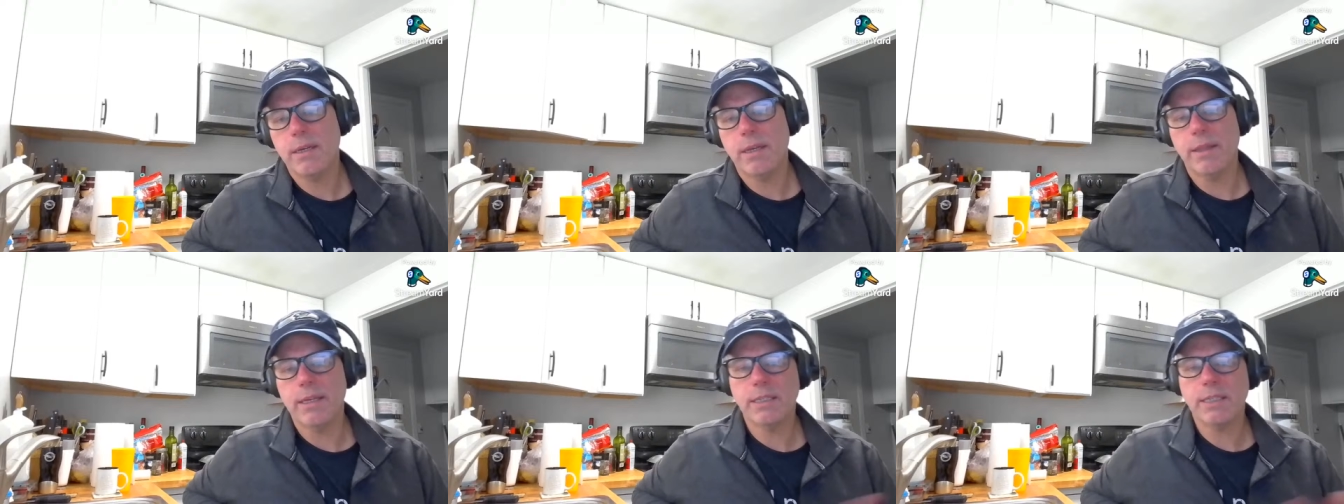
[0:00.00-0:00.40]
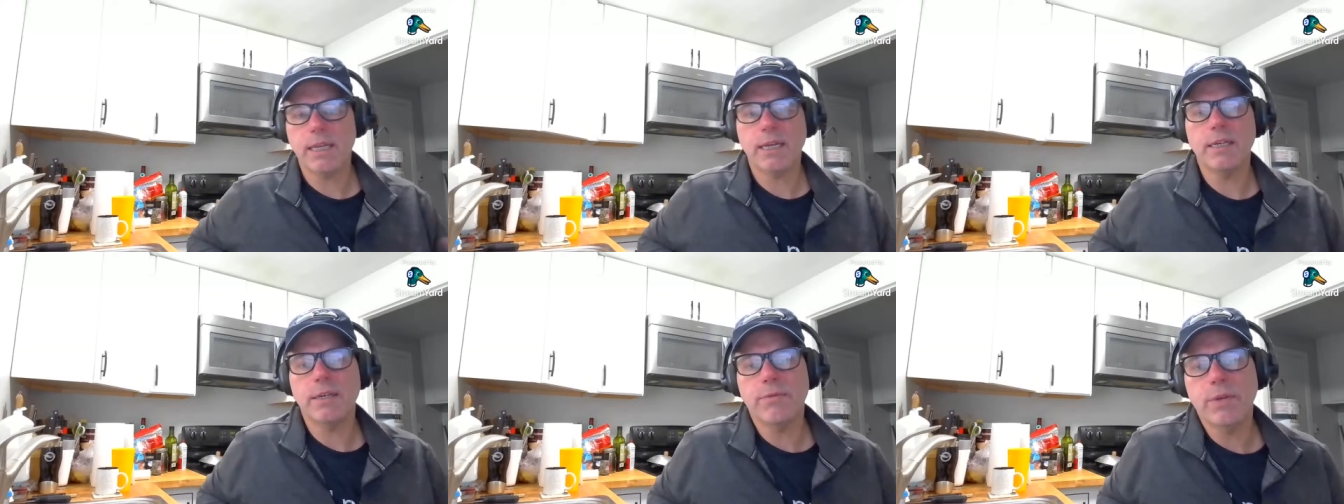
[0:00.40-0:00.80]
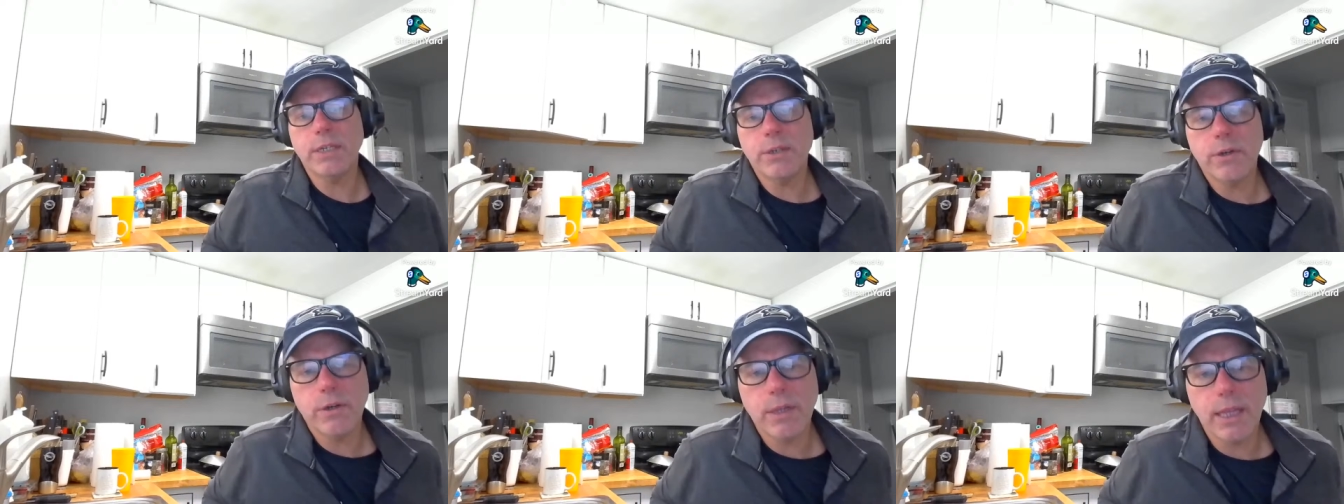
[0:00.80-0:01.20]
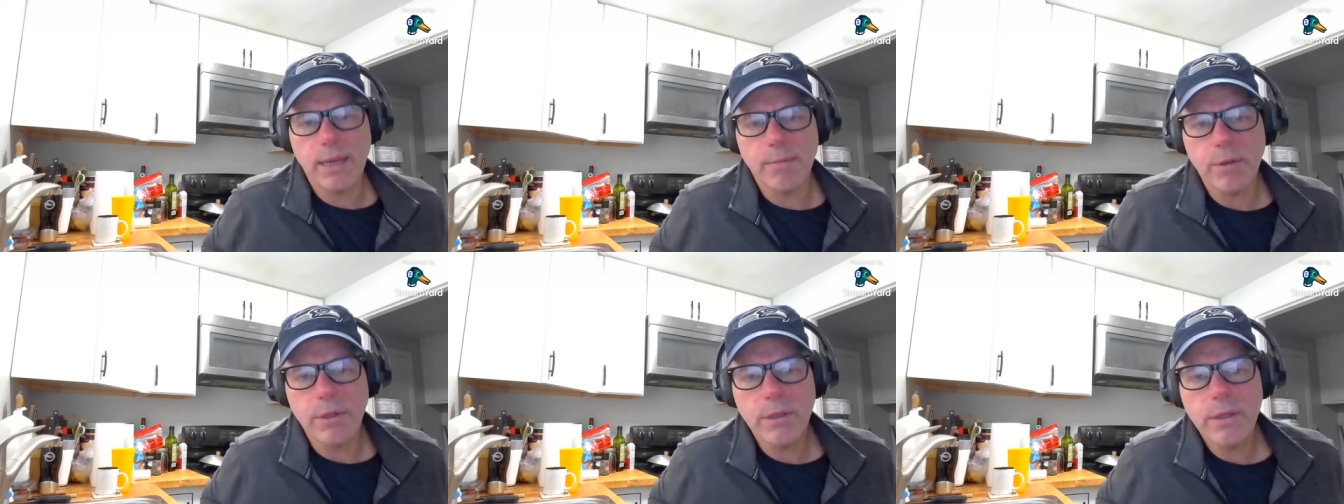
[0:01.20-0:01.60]
and they sent a return
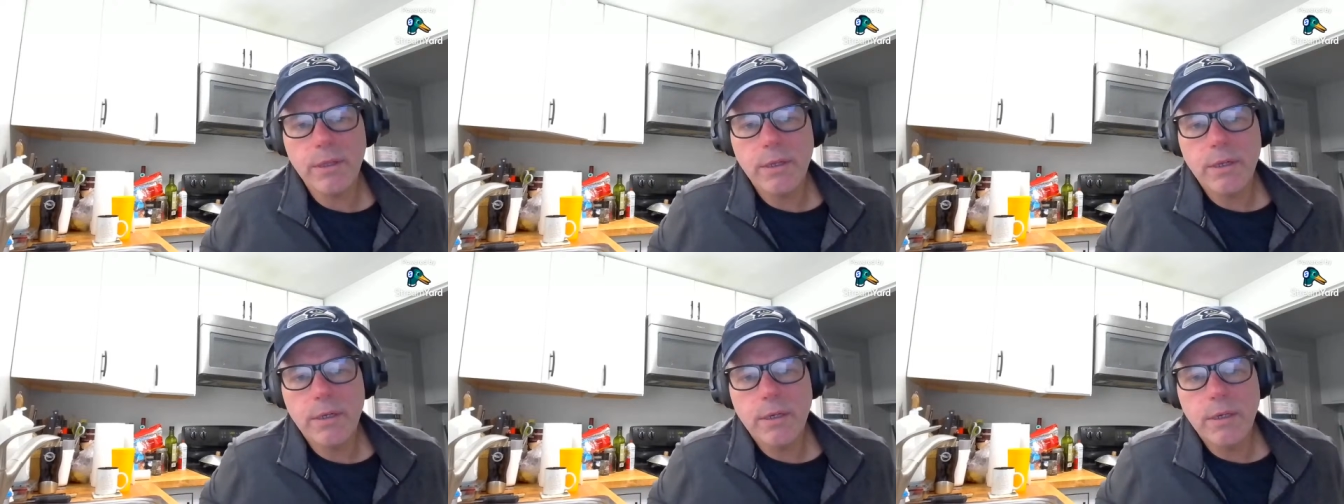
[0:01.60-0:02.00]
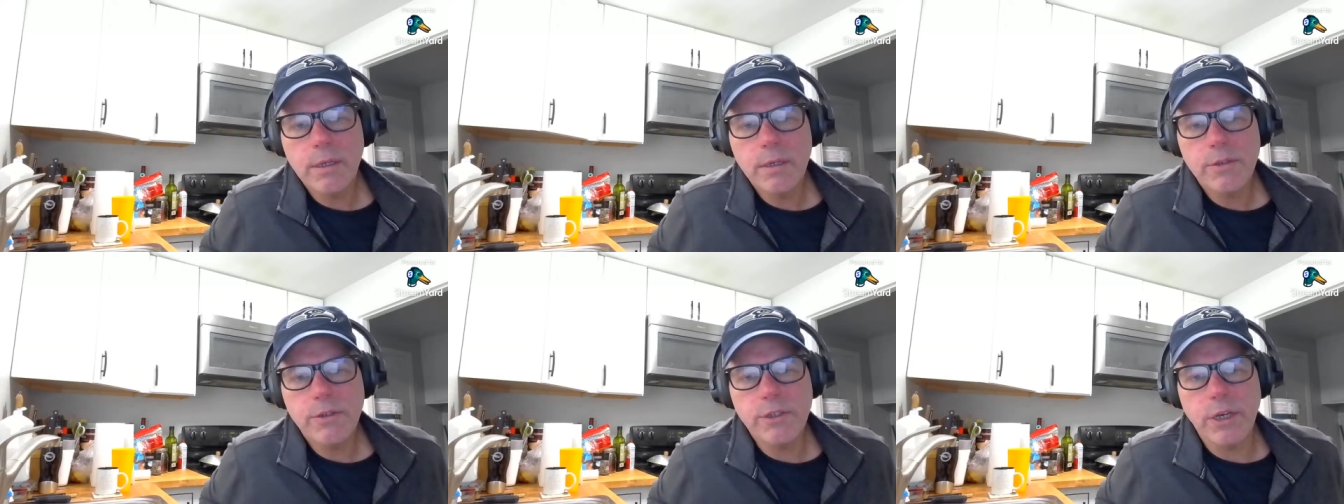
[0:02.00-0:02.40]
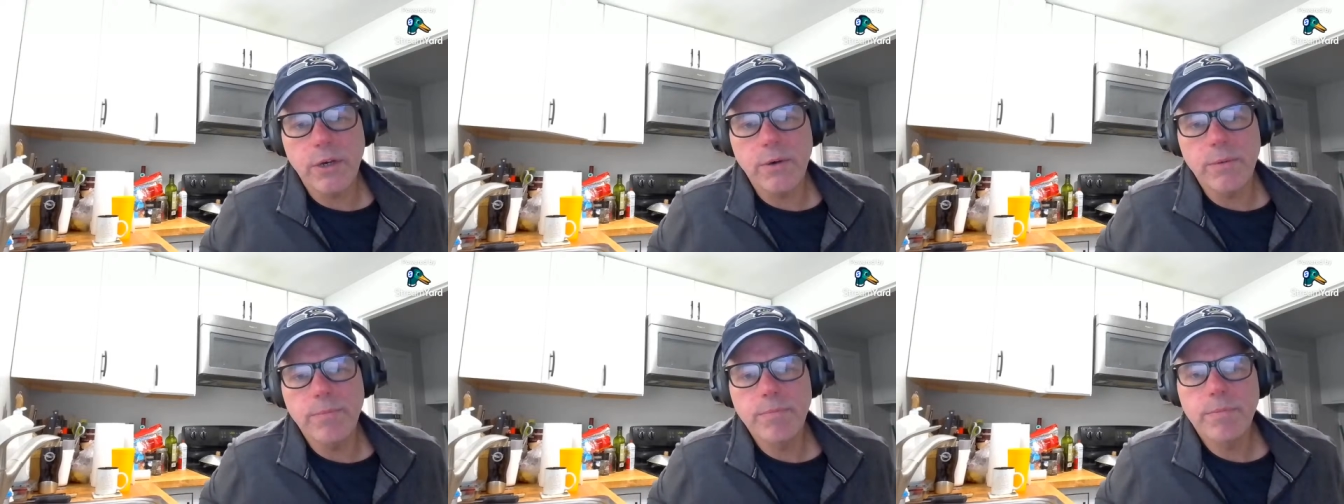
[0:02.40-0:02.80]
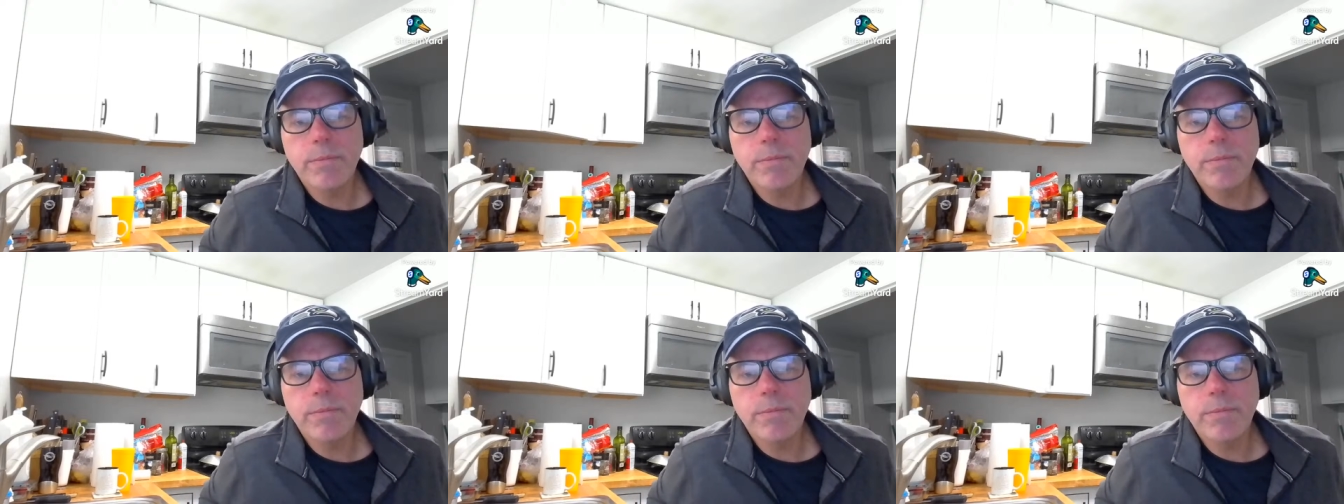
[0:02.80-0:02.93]
label. So